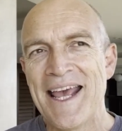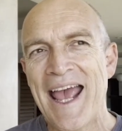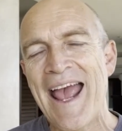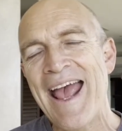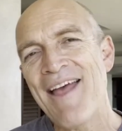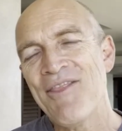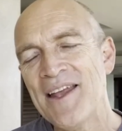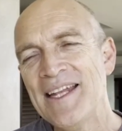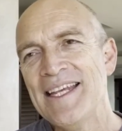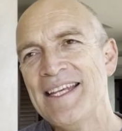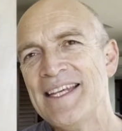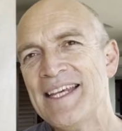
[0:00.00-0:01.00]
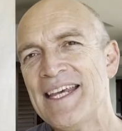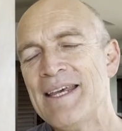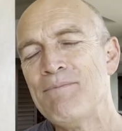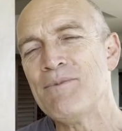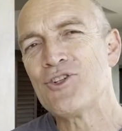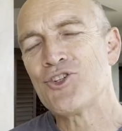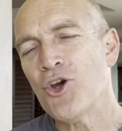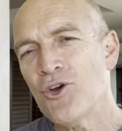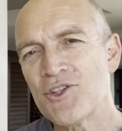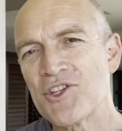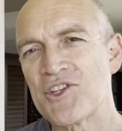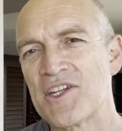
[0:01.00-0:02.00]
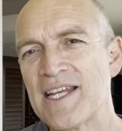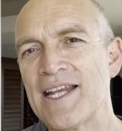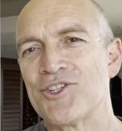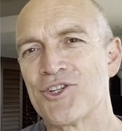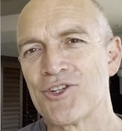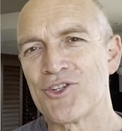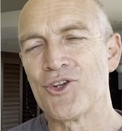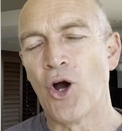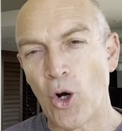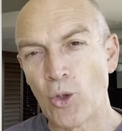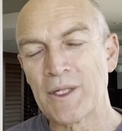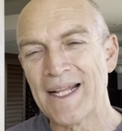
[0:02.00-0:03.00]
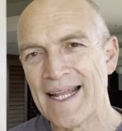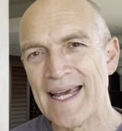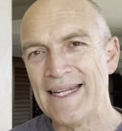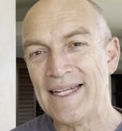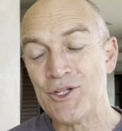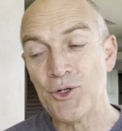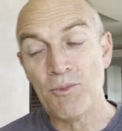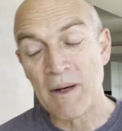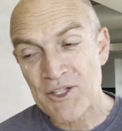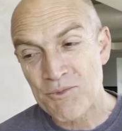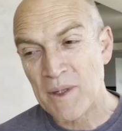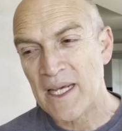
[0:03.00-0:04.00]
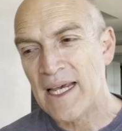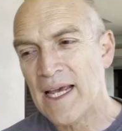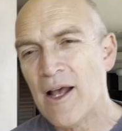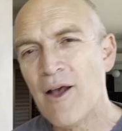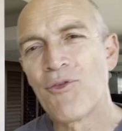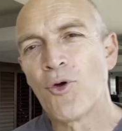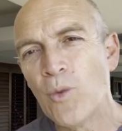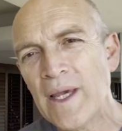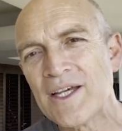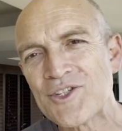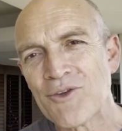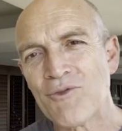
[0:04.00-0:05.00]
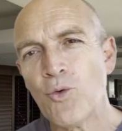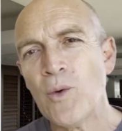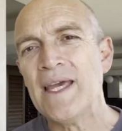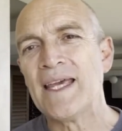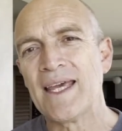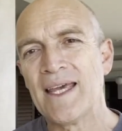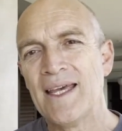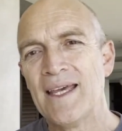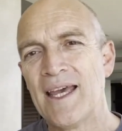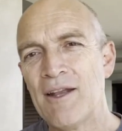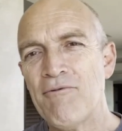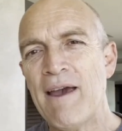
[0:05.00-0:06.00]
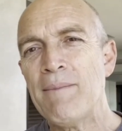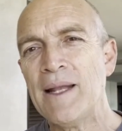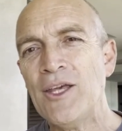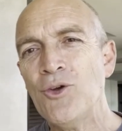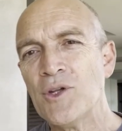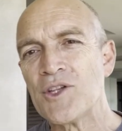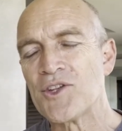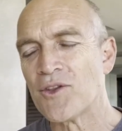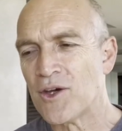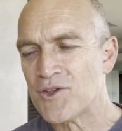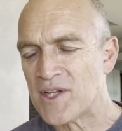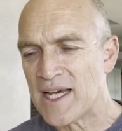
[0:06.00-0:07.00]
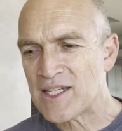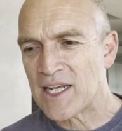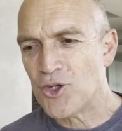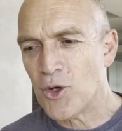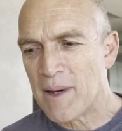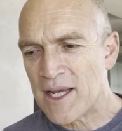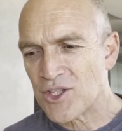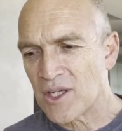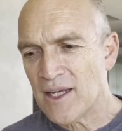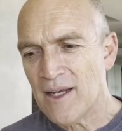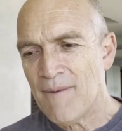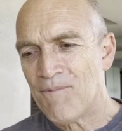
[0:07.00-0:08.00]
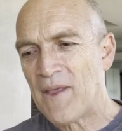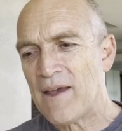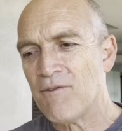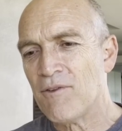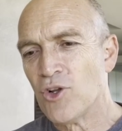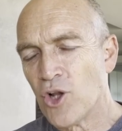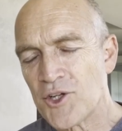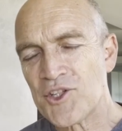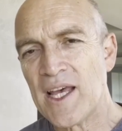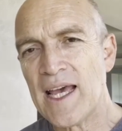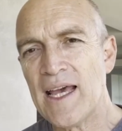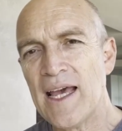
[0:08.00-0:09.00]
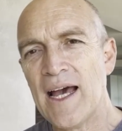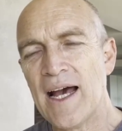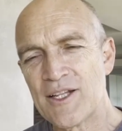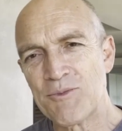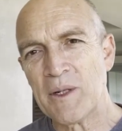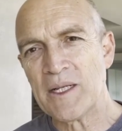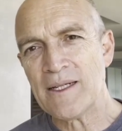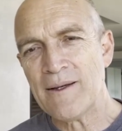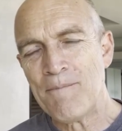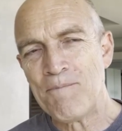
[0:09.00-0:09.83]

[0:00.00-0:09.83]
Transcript: And then he turns his attention to older ladies who must be the weakest of the weak in family units in those days. Can you imagine? They've lost their husband